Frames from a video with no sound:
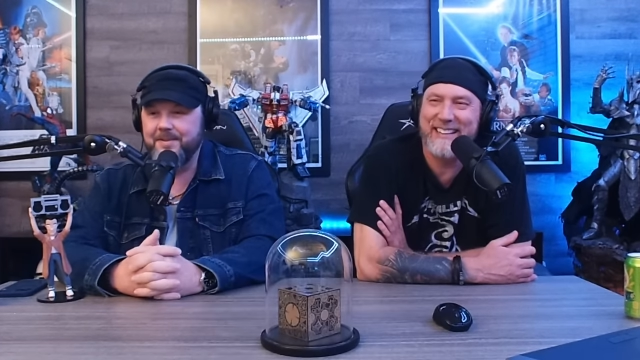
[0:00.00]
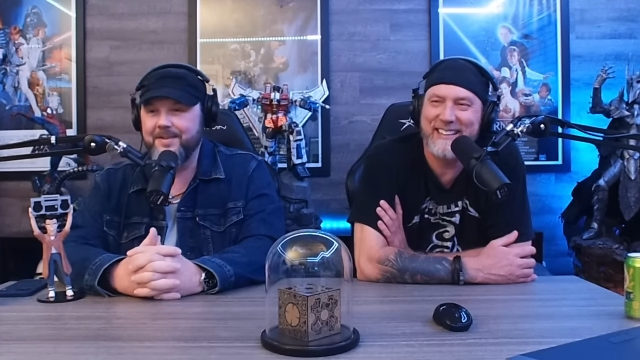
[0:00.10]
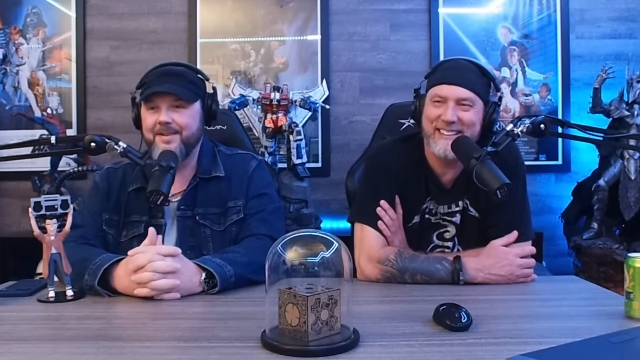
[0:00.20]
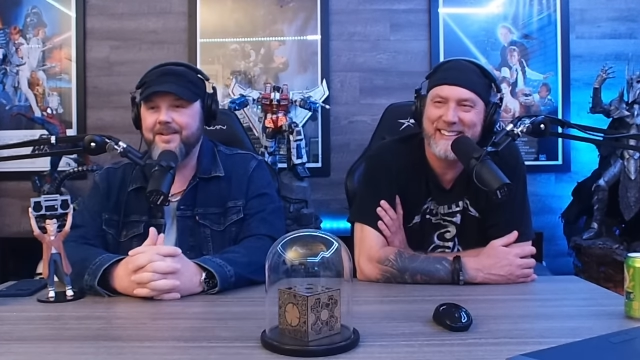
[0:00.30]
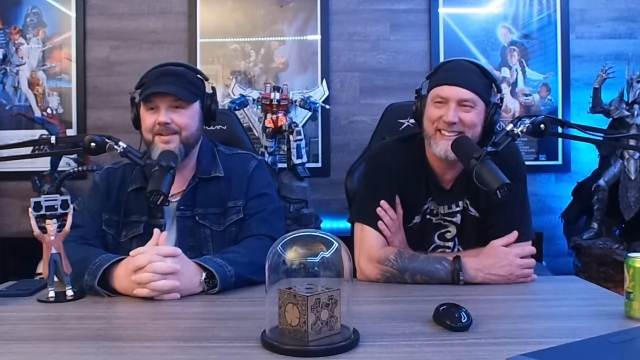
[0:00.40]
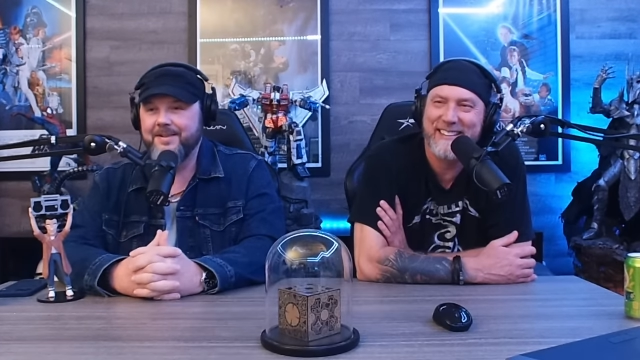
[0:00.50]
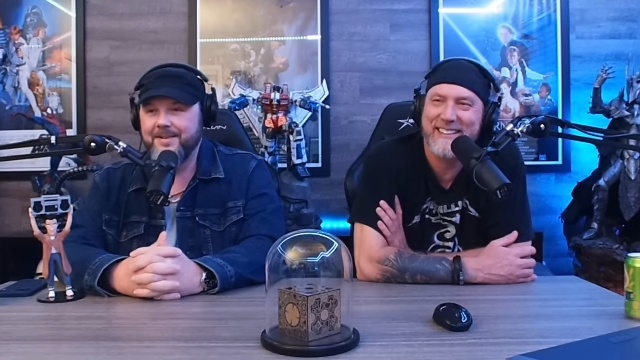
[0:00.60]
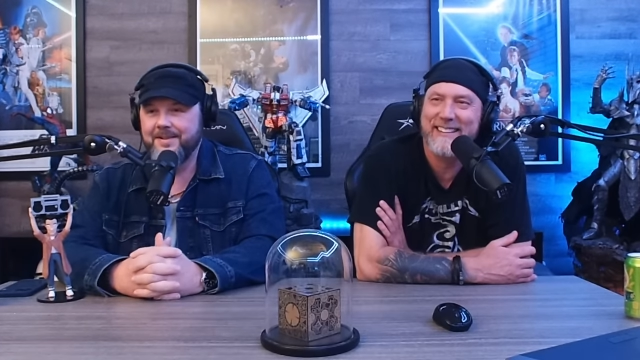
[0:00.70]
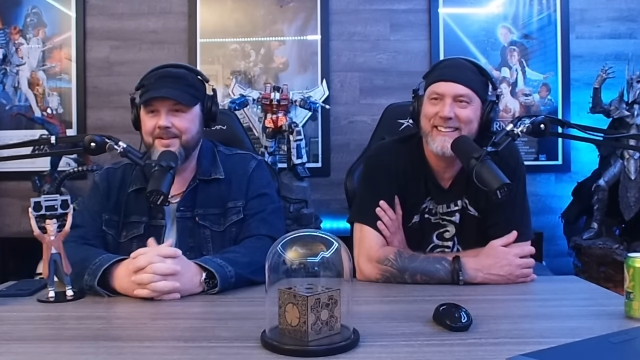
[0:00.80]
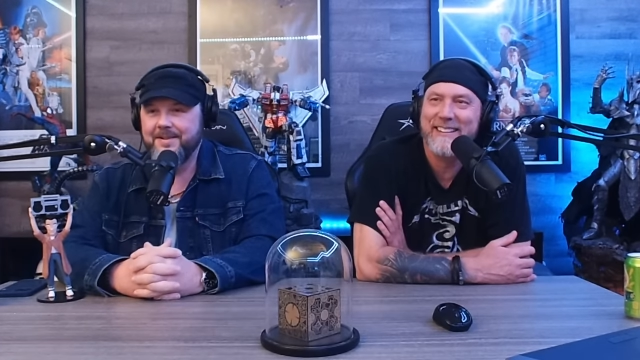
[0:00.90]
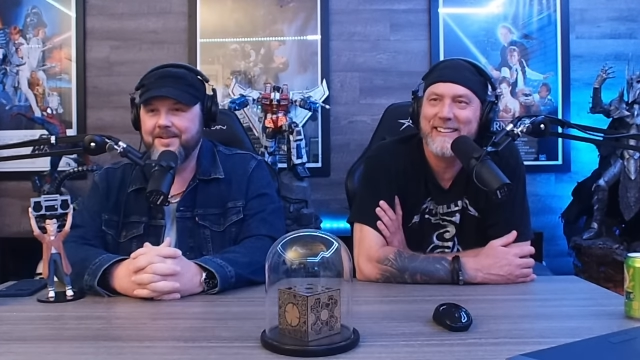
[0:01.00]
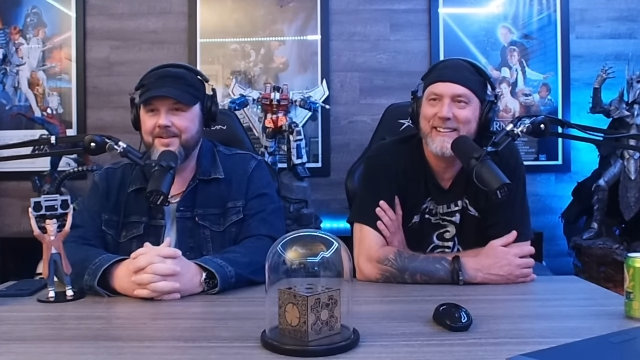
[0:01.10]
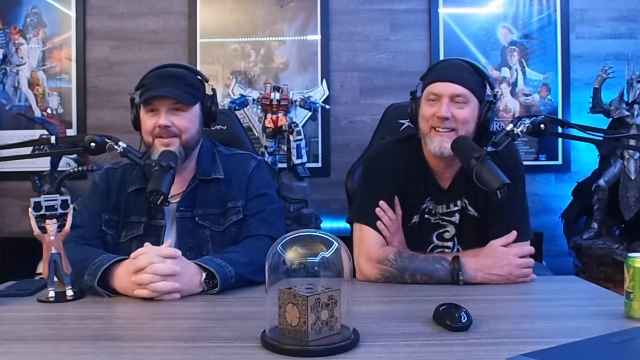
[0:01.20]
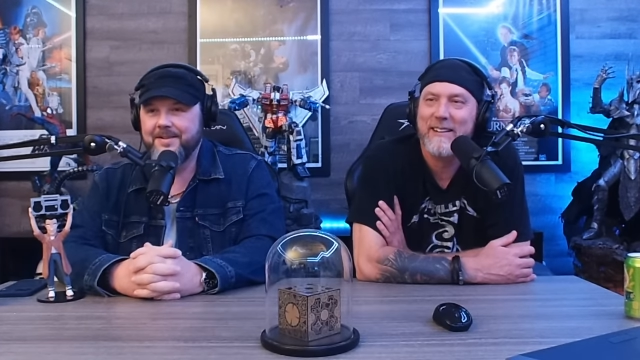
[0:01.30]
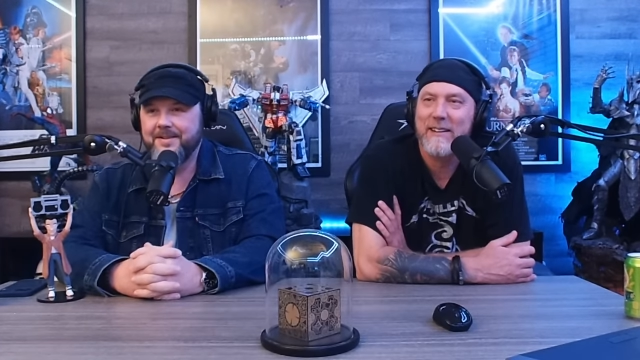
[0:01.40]

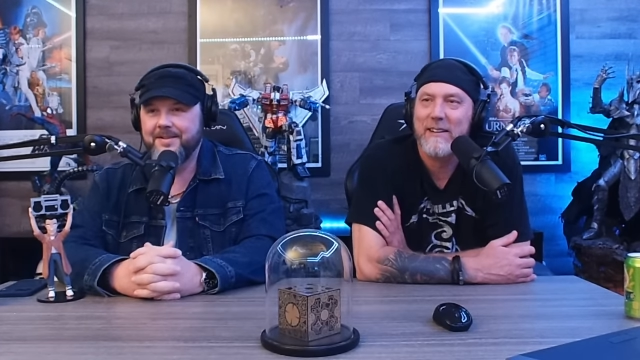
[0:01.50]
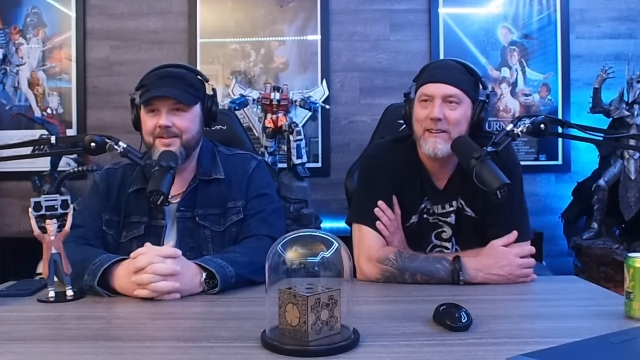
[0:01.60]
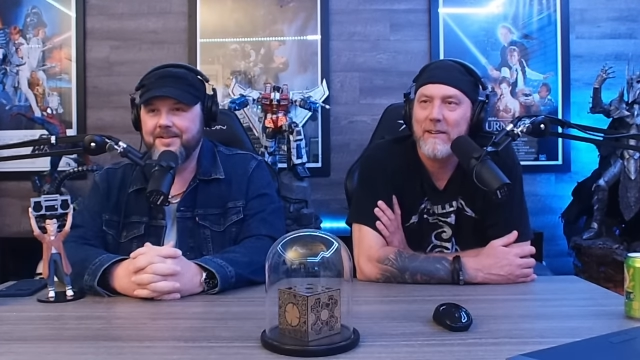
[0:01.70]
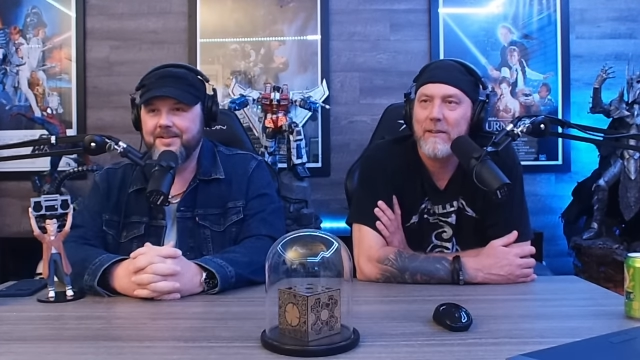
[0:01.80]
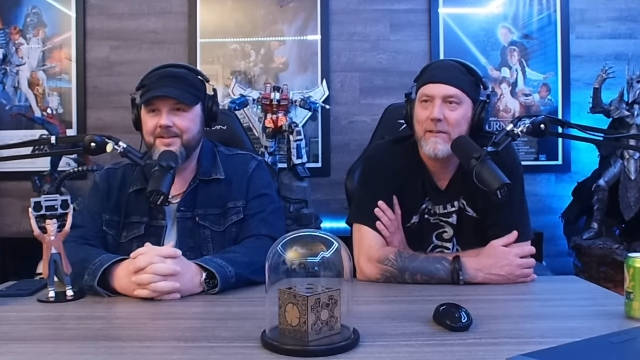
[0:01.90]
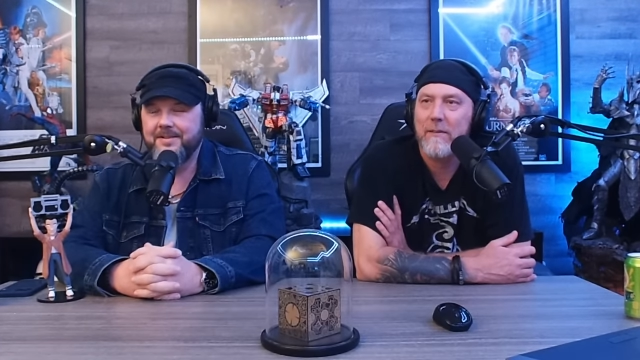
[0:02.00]
No one is speaking in this clip.